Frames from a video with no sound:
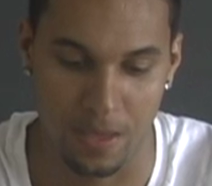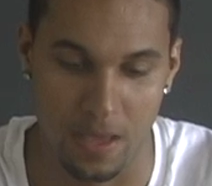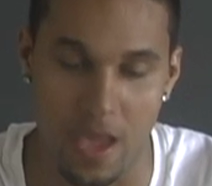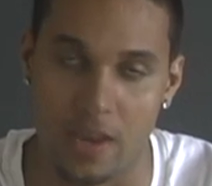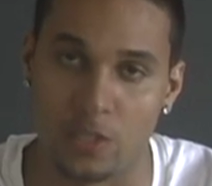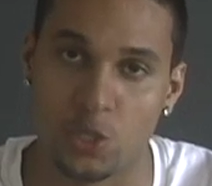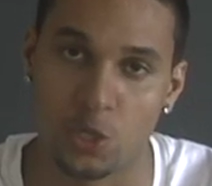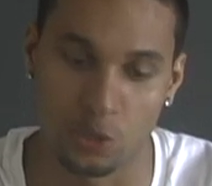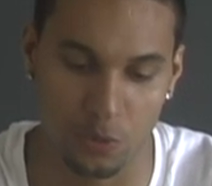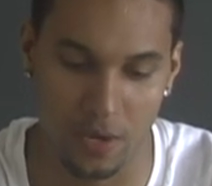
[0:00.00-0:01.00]
And in
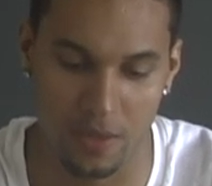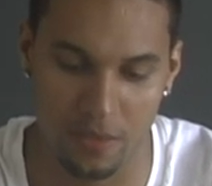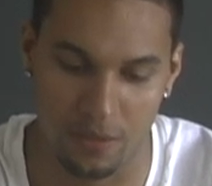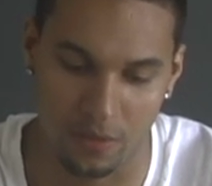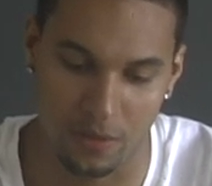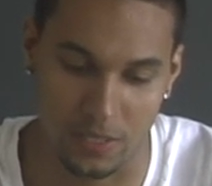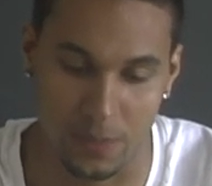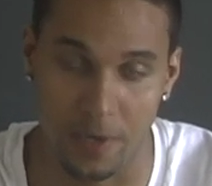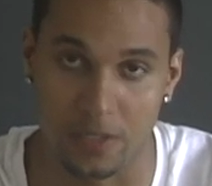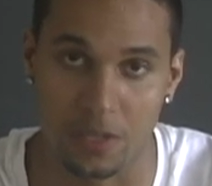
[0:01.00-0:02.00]
children, they'll
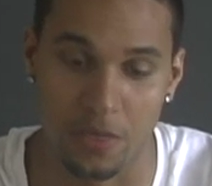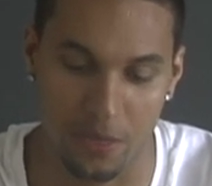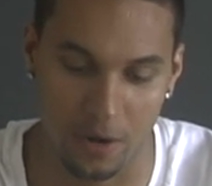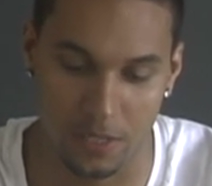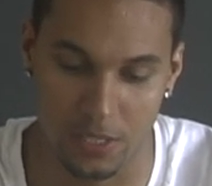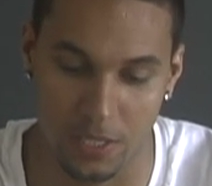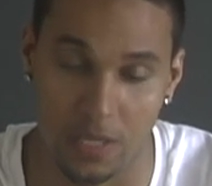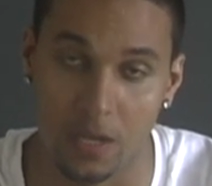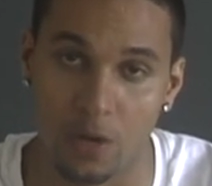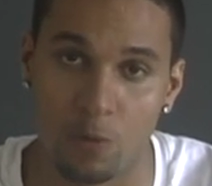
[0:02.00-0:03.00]
experience lethargy,